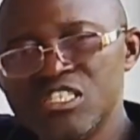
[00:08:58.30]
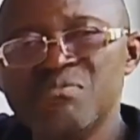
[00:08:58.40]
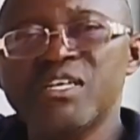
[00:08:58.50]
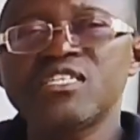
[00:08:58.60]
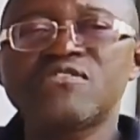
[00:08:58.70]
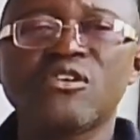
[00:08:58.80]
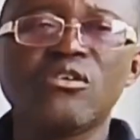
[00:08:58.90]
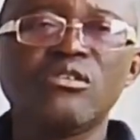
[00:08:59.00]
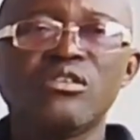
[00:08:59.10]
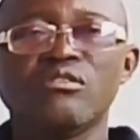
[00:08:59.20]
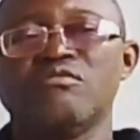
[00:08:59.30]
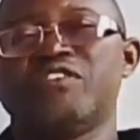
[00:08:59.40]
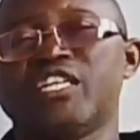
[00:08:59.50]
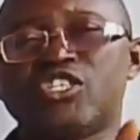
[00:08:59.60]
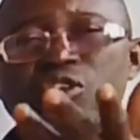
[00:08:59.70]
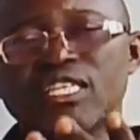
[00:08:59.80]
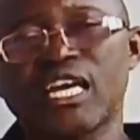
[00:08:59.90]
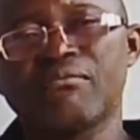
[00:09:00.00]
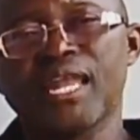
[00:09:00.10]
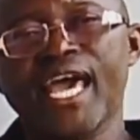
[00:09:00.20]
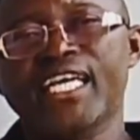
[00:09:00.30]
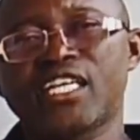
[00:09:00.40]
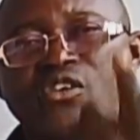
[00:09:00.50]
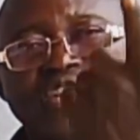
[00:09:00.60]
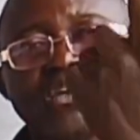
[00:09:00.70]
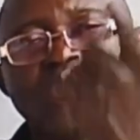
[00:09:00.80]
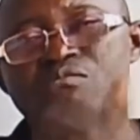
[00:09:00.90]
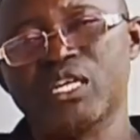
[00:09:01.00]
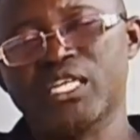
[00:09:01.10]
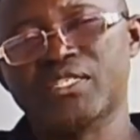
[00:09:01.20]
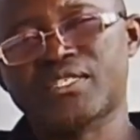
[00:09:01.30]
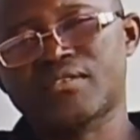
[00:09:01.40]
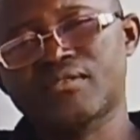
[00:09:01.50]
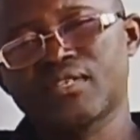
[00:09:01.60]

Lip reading: spins for very short time, like only 1 minute.